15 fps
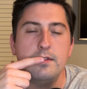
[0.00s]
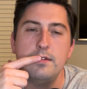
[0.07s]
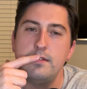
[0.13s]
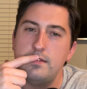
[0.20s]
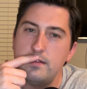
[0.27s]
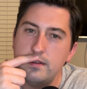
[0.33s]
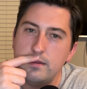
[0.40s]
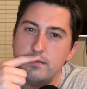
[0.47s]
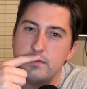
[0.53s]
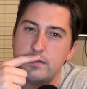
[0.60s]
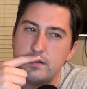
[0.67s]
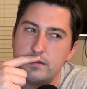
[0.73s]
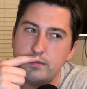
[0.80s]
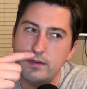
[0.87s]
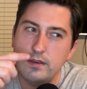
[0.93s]

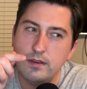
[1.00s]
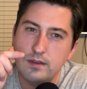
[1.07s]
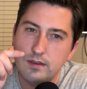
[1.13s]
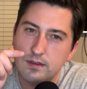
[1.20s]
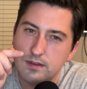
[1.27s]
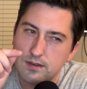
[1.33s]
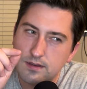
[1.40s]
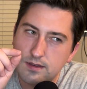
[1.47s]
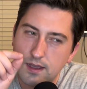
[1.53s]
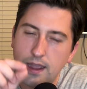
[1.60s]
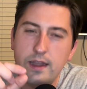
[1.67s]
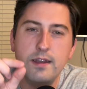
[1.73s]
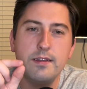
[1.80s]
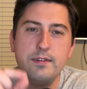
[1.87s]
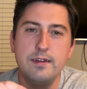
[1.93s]
seems to be
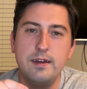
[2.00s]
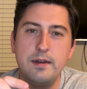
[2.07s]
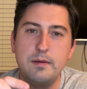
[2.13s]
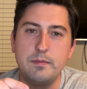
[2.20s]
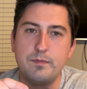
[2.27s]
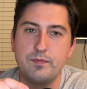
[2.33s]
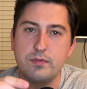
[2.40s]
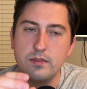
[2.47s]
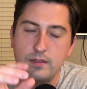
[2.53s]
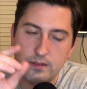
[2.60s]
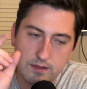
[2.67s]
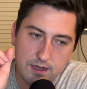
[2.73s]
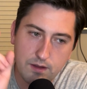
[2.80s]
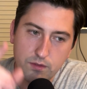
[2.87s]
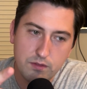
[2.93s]
kind of dumb. Now,